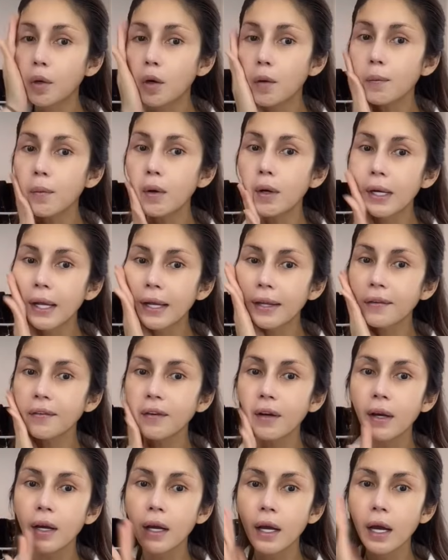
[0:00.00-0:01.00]
Promote lah
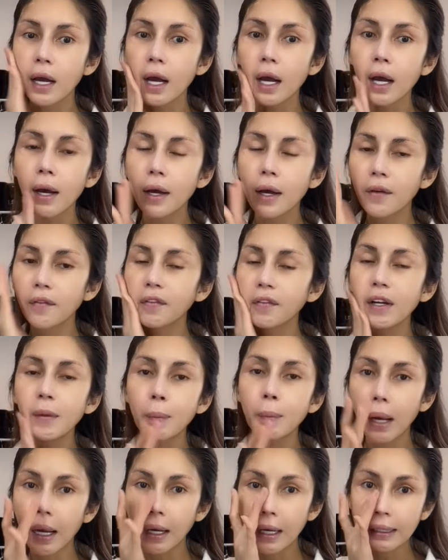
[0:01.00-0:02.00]

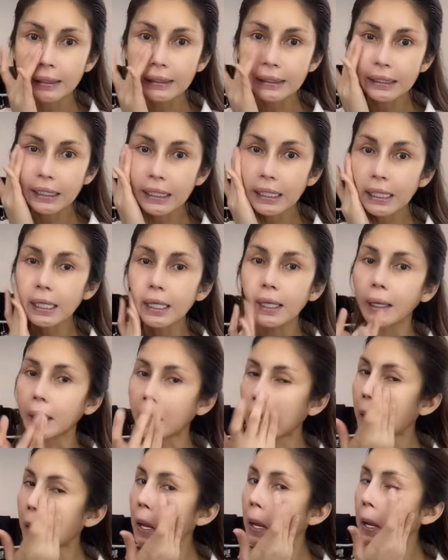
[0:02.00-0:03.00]
free
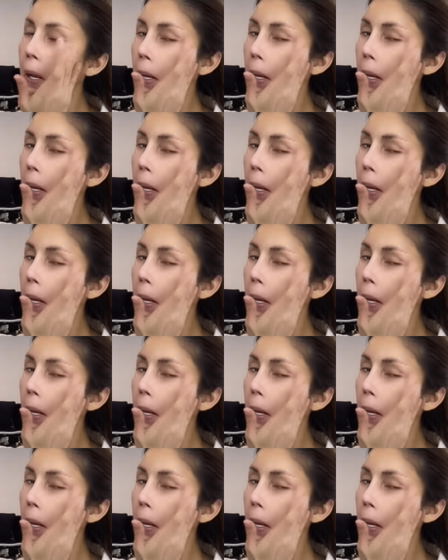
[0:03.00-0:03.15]
Palestine.